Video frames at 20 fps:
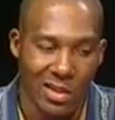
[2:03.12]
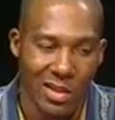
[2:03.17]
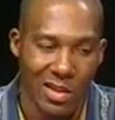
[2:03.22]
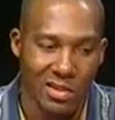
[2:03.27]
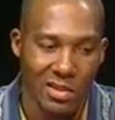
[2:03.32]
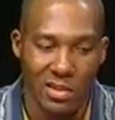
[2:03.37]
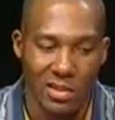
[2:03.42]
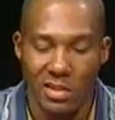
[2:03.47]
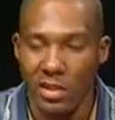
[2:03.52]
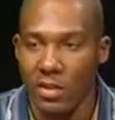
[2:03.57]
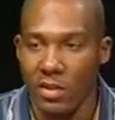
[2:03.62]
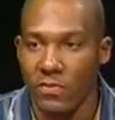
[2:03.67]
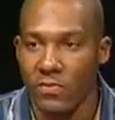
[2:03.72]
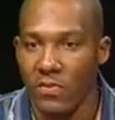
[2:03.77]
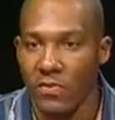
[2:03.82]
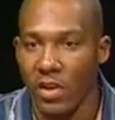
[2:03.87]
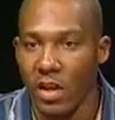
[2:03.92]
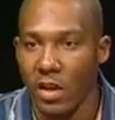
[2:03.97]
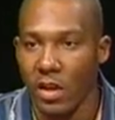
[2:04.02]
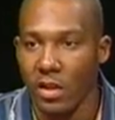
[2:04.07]
it just didn't
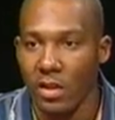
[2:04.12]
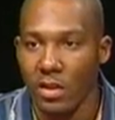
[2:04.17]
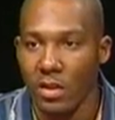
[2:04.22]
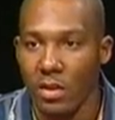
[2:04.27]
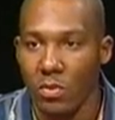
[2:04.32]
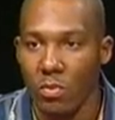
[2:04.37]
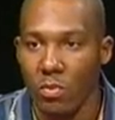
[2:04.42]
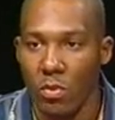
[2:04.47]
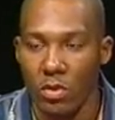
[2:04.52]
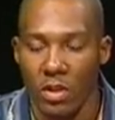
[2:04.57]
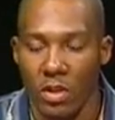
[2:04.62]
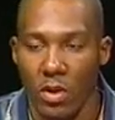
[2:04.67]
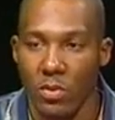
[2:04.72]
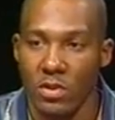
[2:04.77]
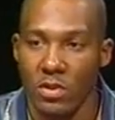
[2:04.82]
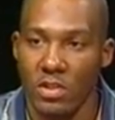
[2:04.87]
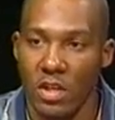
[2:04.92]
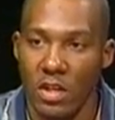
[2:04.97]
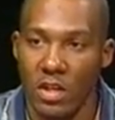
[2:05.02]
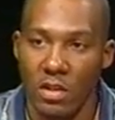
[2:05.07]
fit what they
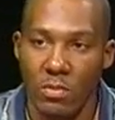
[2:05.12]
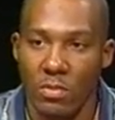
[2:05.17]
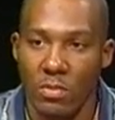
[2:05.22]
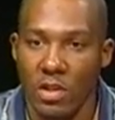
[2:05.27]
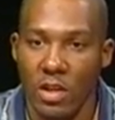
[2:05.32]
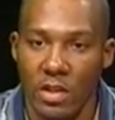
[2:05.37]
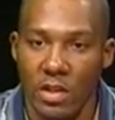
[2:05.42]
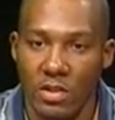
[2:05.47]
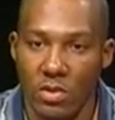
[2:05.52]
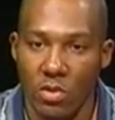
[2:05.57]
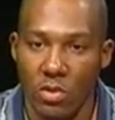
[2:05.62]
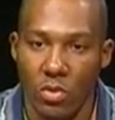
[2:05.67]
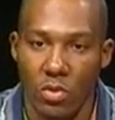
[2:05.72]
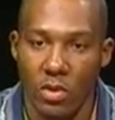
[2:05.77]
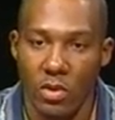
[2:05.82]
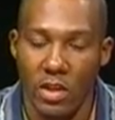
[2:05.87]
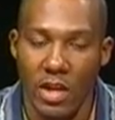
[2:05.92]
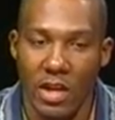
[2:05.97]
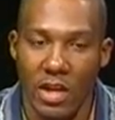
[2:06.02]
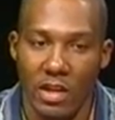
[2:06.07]
was telling me at school,
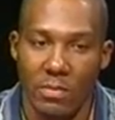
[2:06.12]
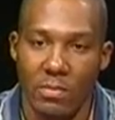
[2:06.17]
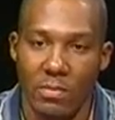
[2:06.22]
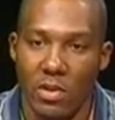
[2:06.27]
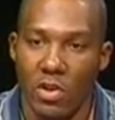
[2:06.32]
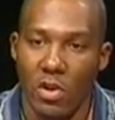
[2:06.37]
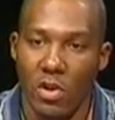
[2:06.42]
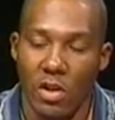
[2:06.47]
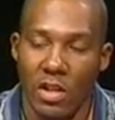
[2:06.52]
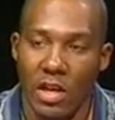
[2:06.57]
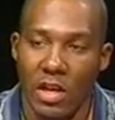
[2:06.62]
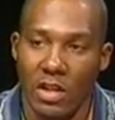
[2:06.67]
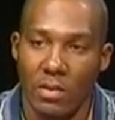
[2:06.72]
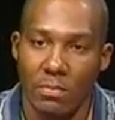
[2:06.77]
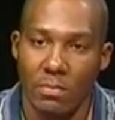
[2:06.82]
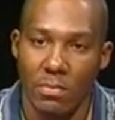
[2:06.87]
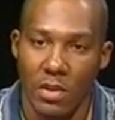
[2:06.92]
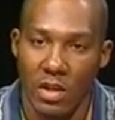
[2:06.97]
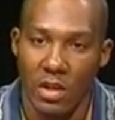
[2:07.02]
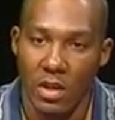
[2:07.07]
that I could be all I
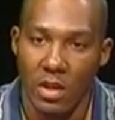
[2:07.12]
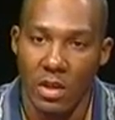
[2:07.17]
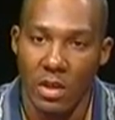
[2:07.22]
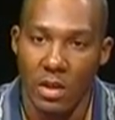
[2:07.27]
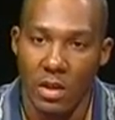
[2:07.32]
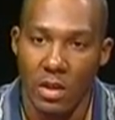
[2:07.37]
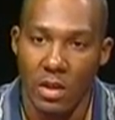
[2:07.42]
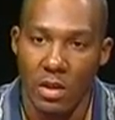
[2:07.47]
could be.